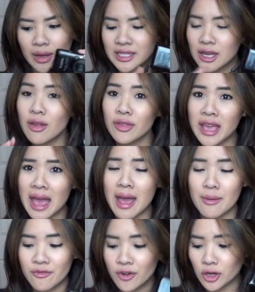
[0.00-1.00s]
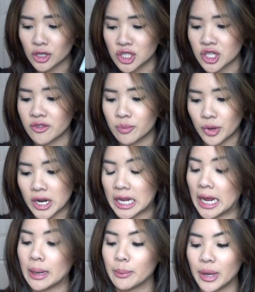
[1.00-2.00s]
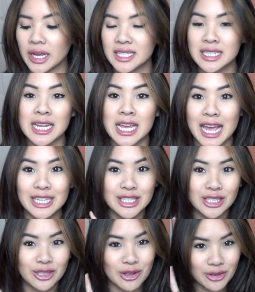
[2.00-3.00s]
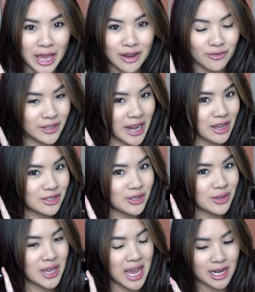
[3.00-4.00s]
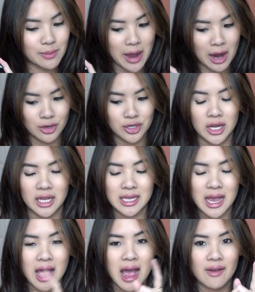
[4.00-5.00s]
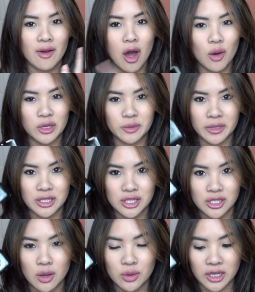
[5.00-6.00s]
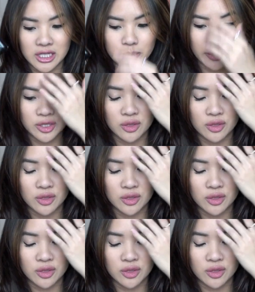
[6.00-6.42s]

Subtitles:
It's on the verge of breaking, but it's still okay for now. So the Canon Powershots have always been so good to me.